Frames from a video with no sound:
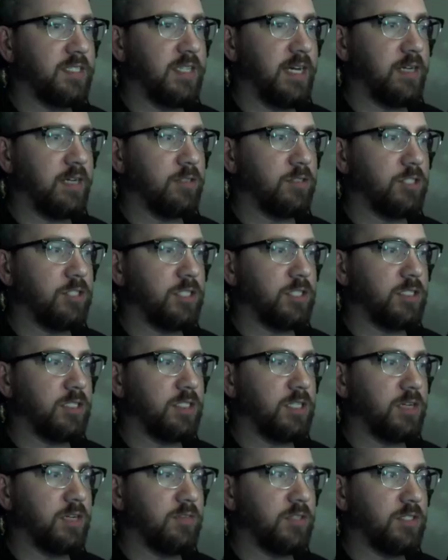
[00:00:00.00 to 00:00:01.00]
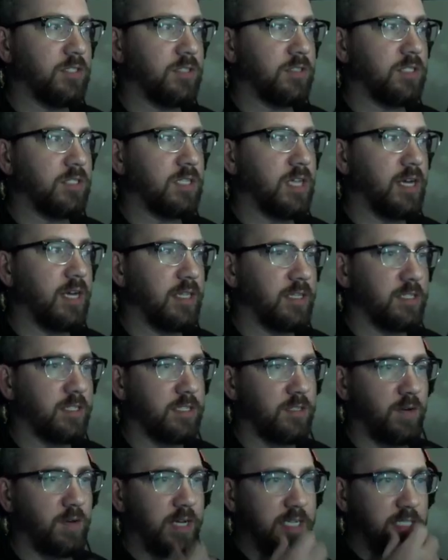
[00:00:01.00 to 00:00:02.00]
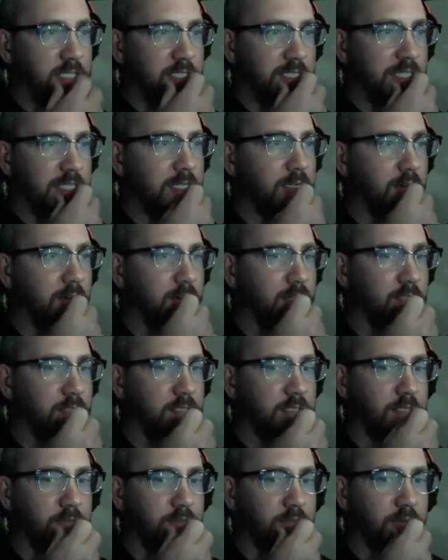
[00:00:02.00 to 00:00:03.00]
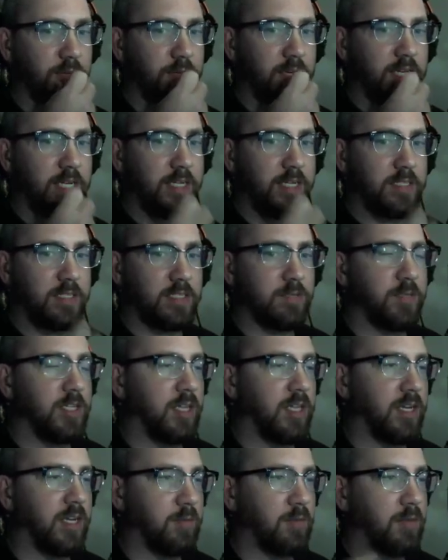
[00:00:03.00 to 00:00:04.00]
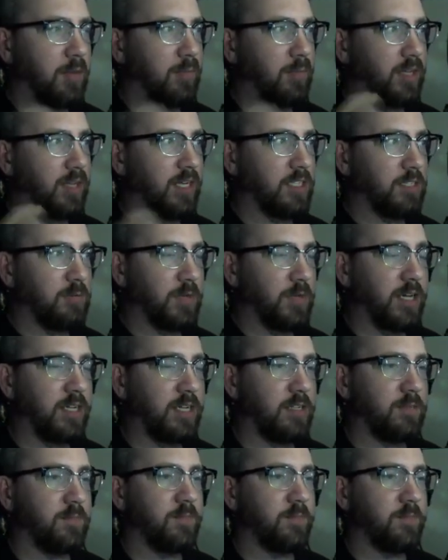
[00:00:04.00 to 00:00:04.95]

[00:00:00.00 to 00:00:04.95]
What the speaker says: down just ever so slightly, so I can see cars if they're right next to me, like in my blind spot.